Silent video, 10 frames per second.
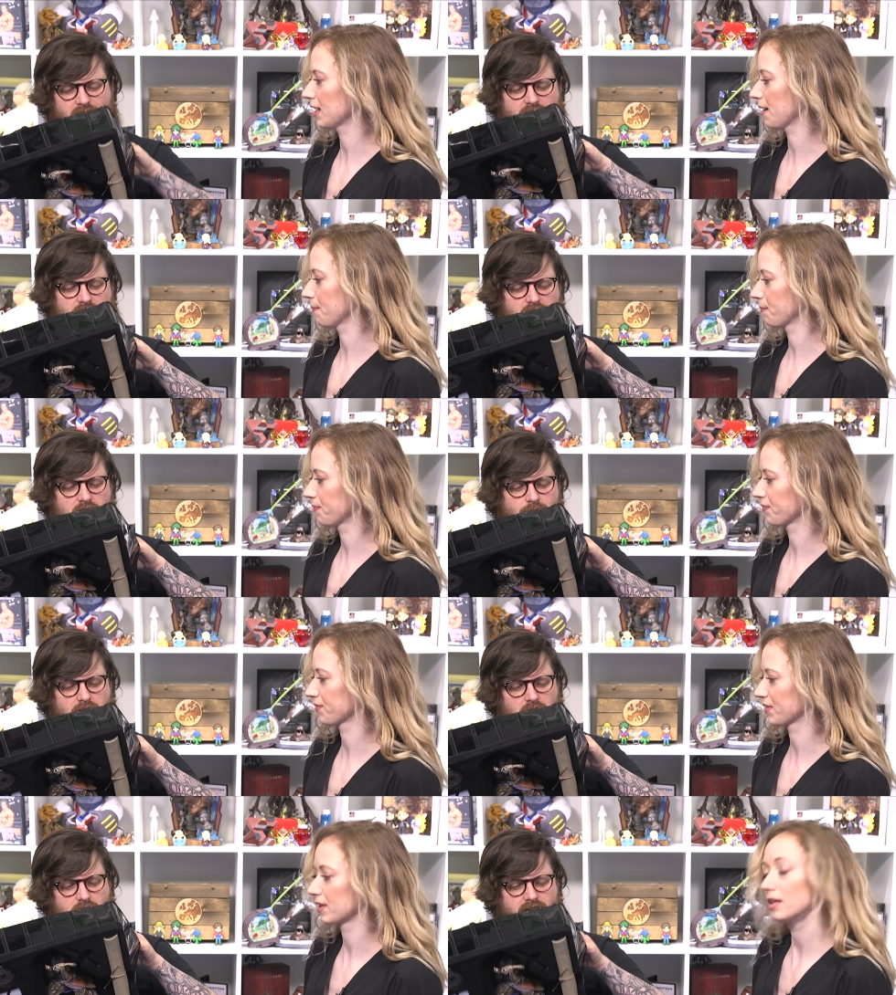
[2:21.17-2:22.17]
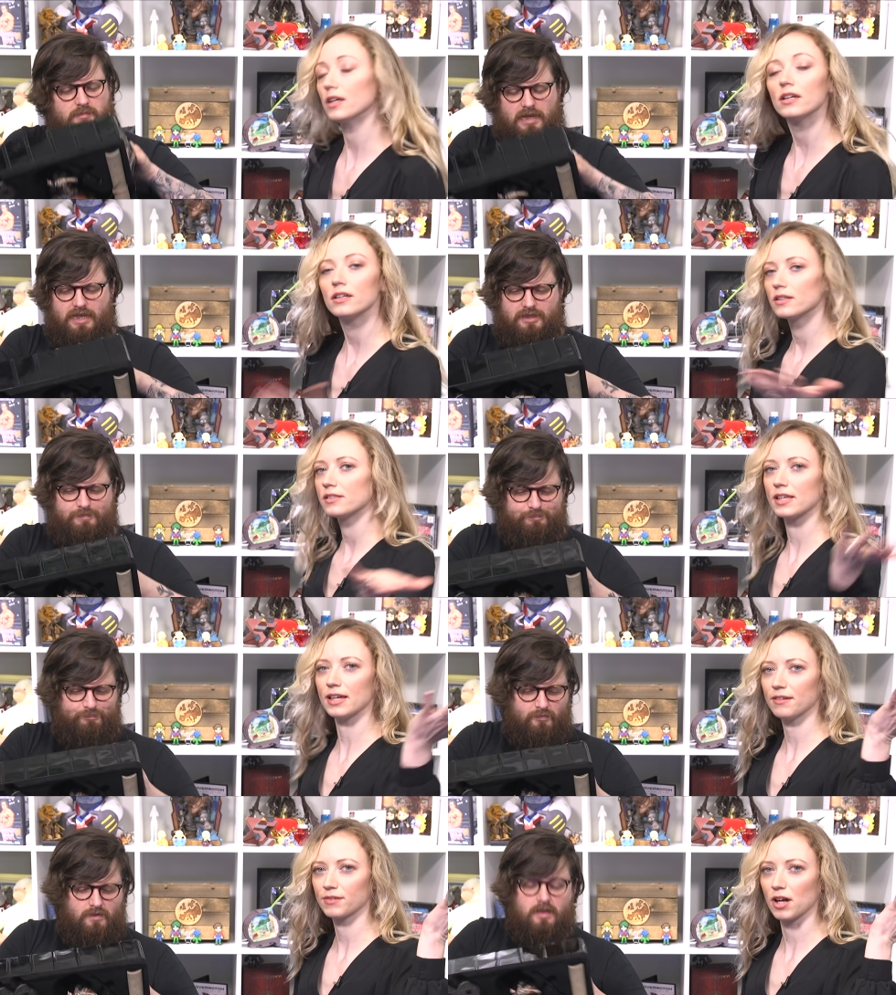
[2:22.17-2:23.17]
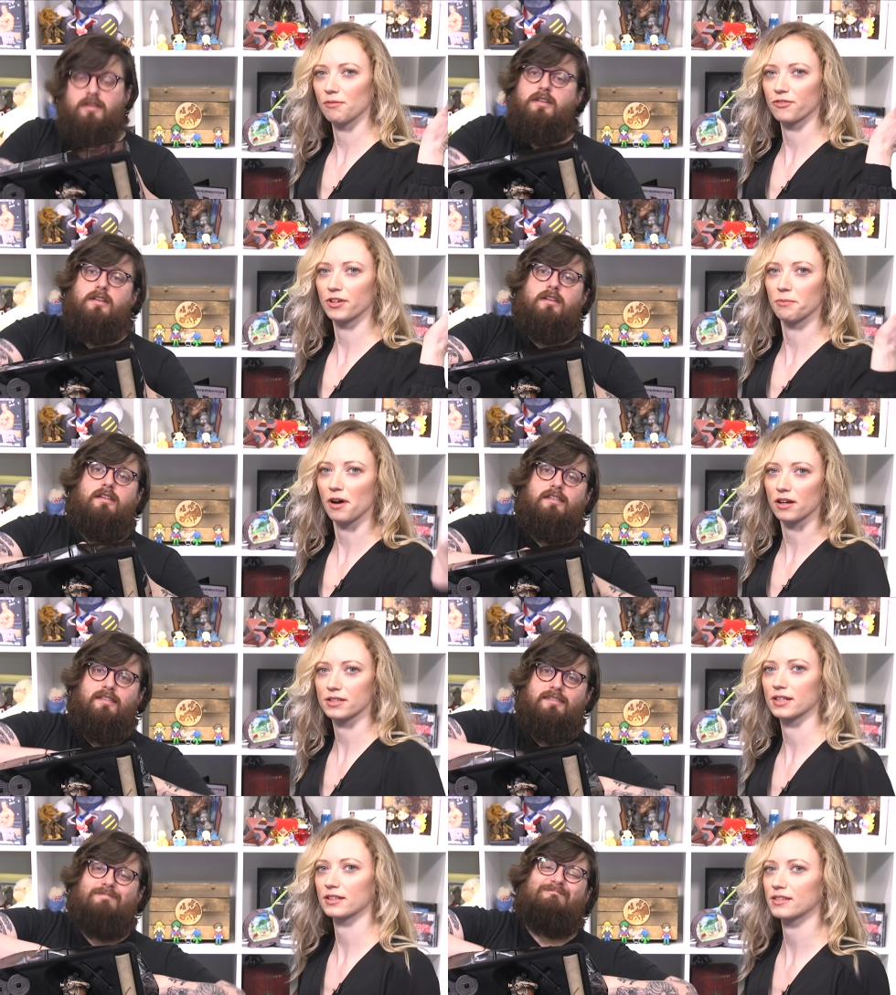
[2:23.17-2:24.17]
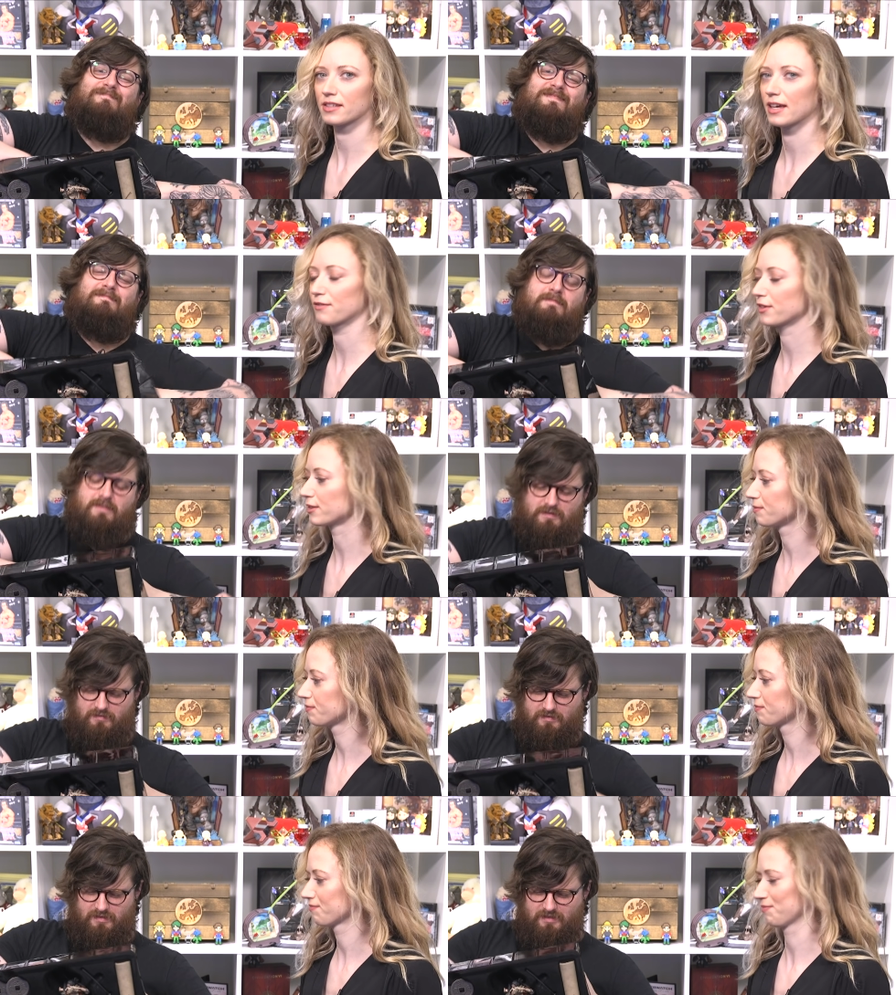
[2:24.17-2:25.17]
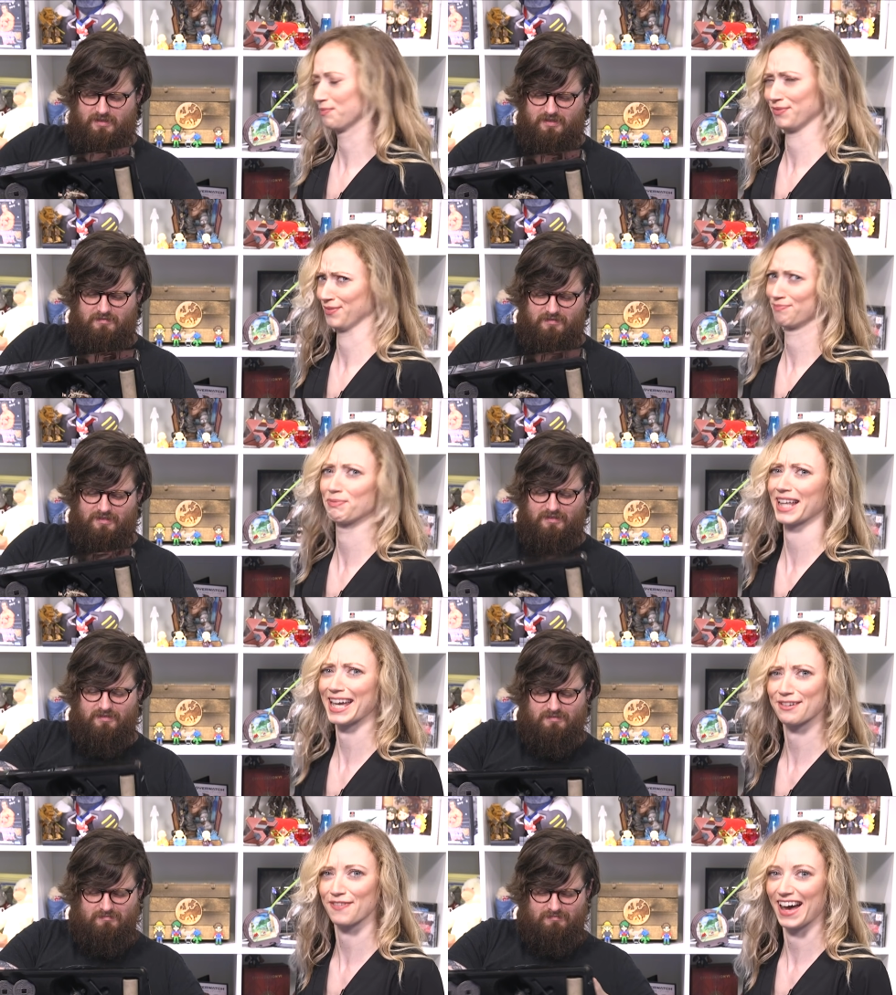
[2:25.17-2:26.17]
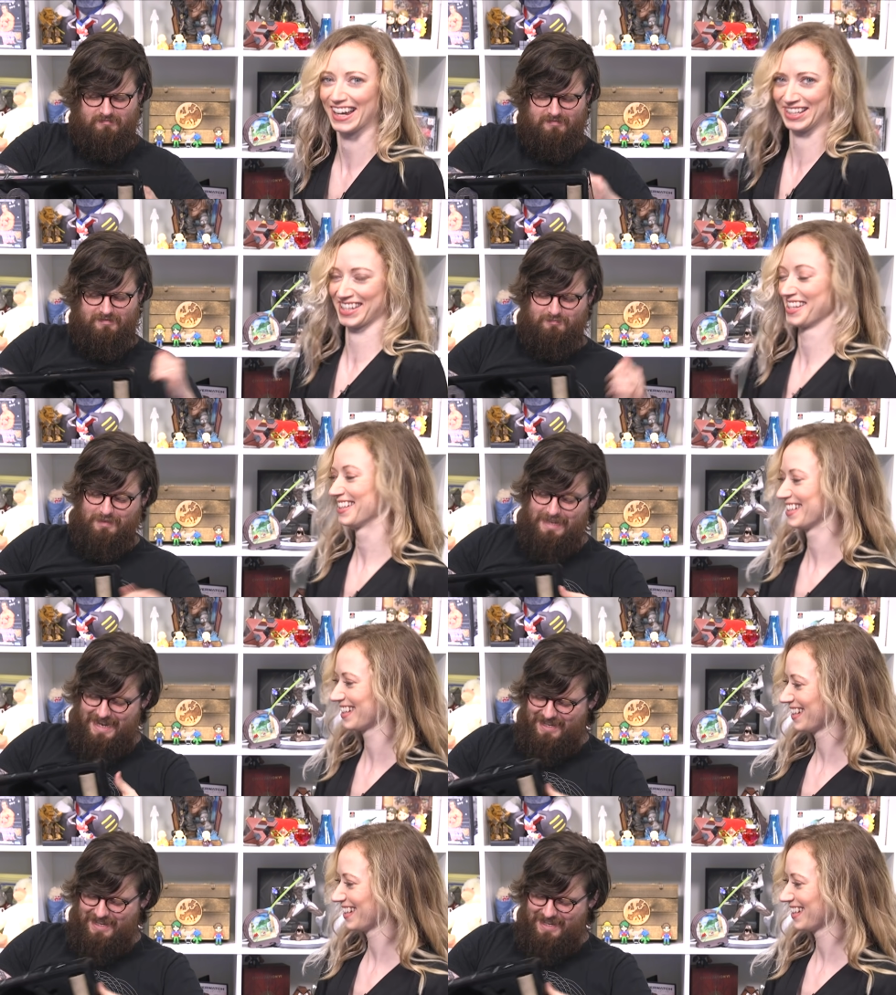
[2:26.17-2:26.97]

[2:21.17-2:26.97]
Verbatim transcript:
Speaker 1: yeah. and it can't be a locking blade.
Speaker 2: See, come for an unboxing, stay for Blade facts.
Speaker 1: Blade